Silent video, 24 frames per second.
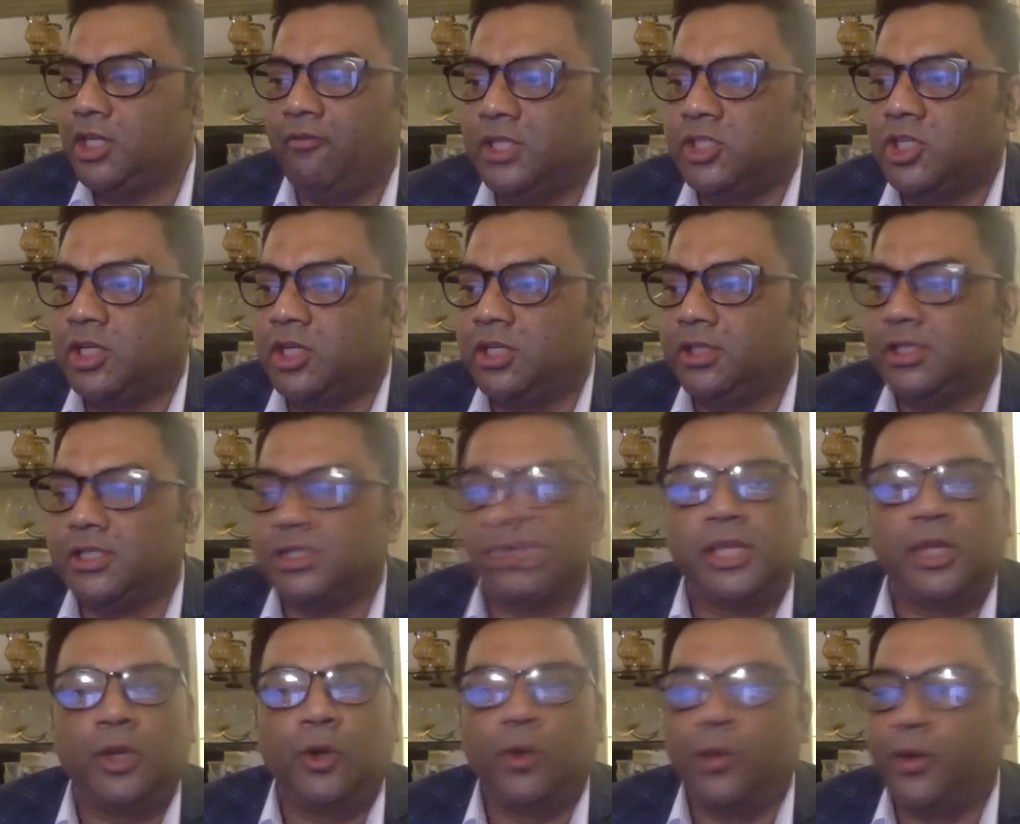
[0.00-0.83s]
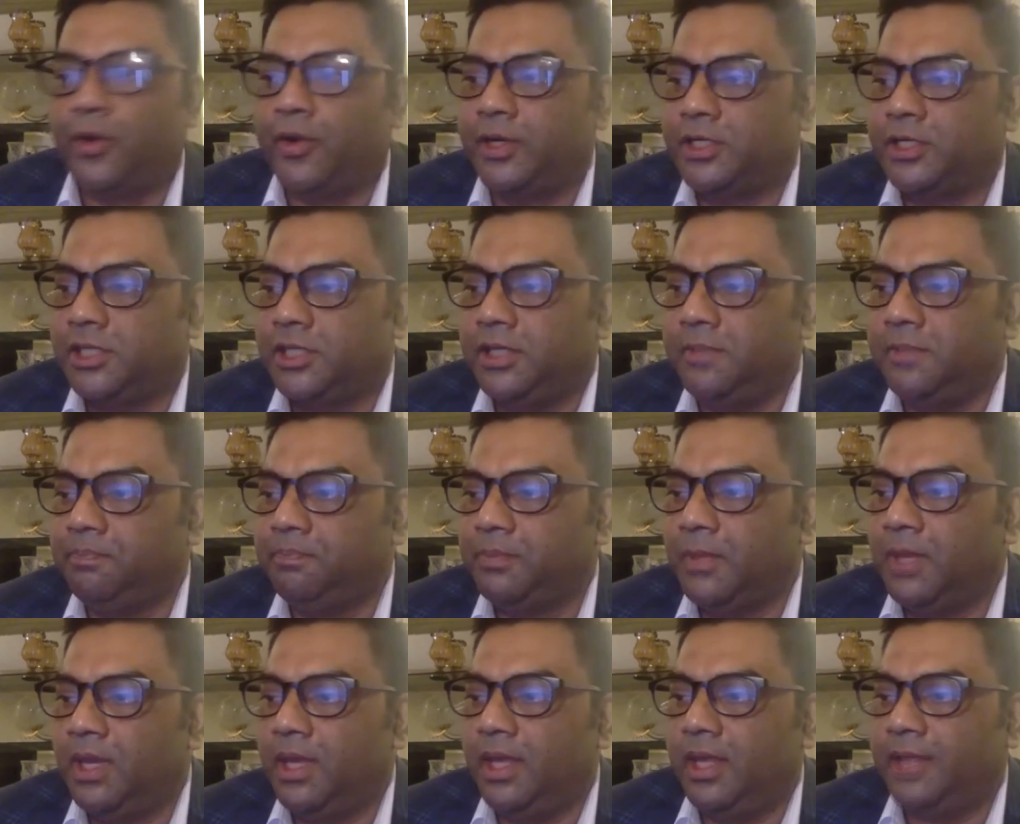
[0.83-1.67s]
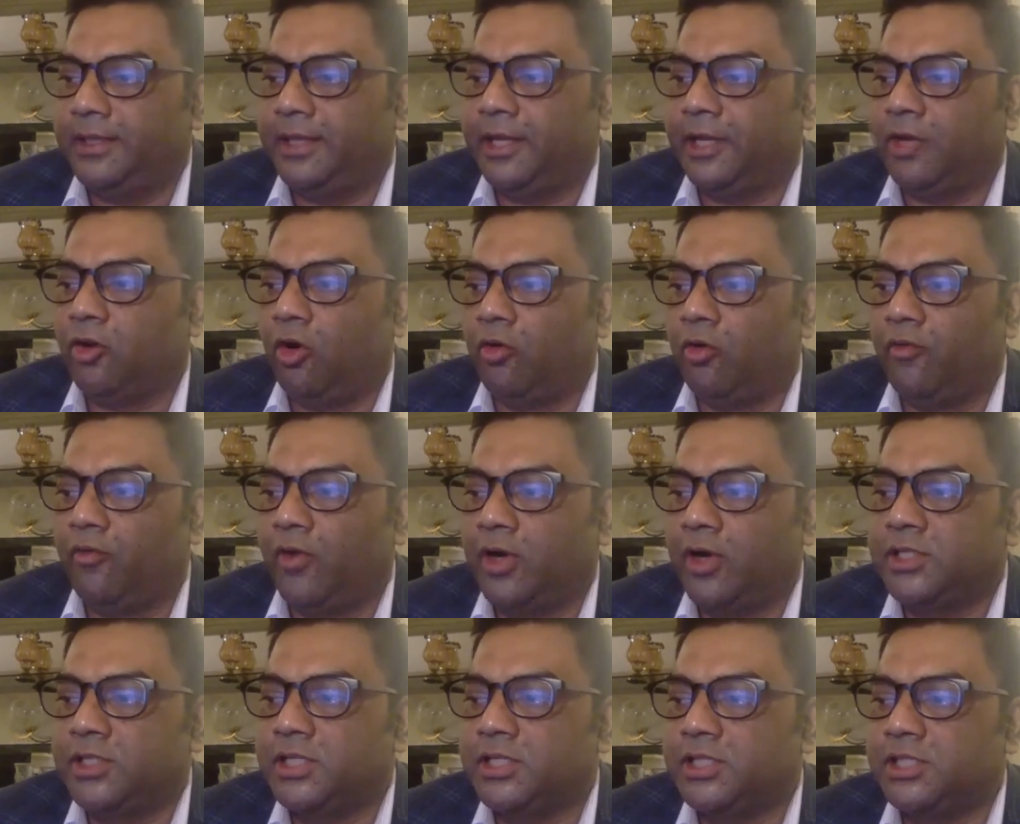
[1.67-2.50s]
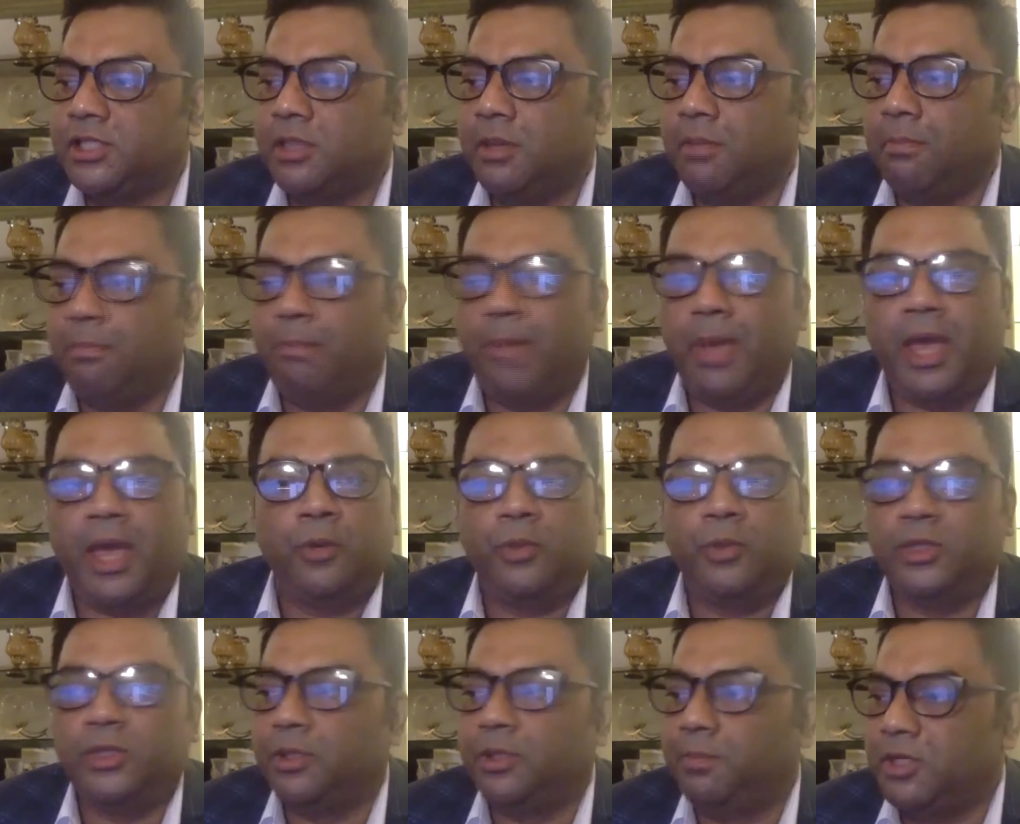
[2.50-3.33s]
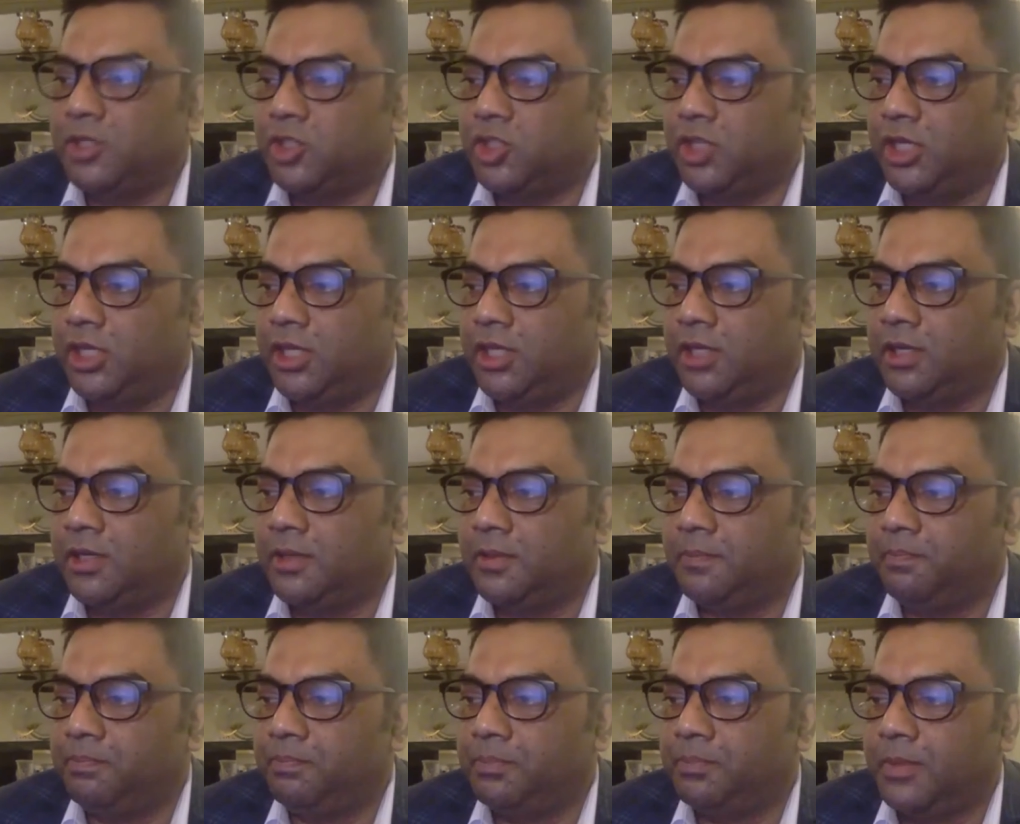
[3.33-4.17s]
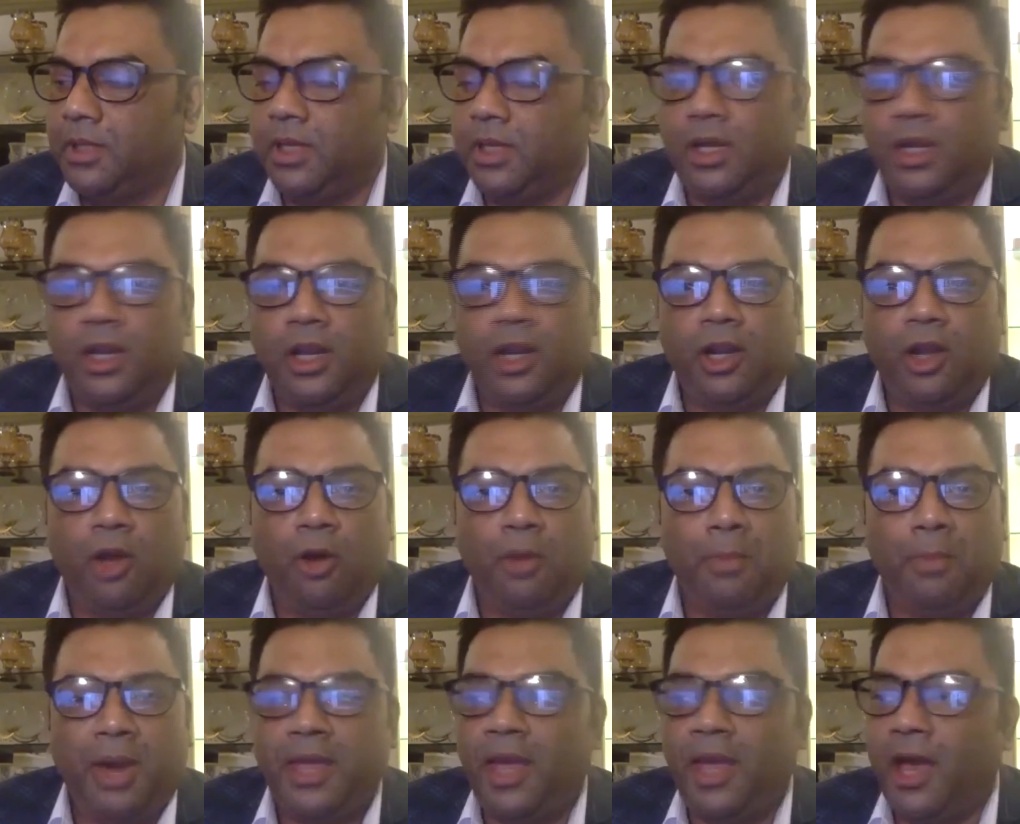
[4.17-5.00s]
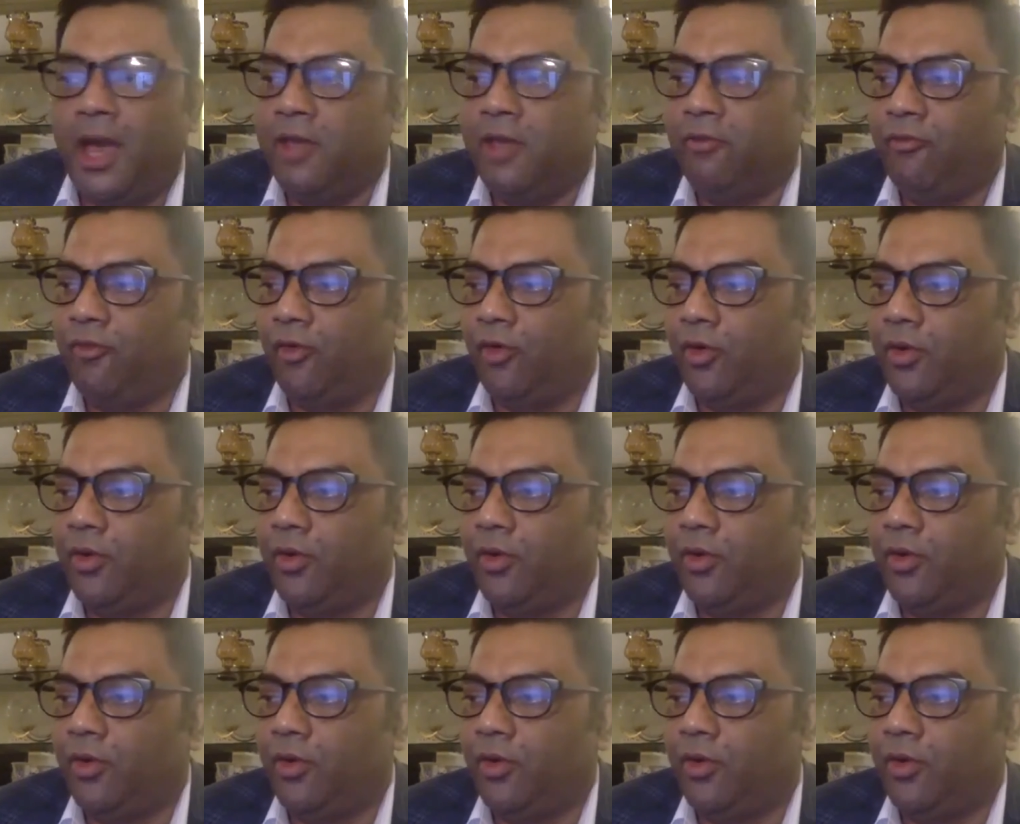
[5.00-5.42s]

With exponential speed, we have reached the singularity that converges man with the machine.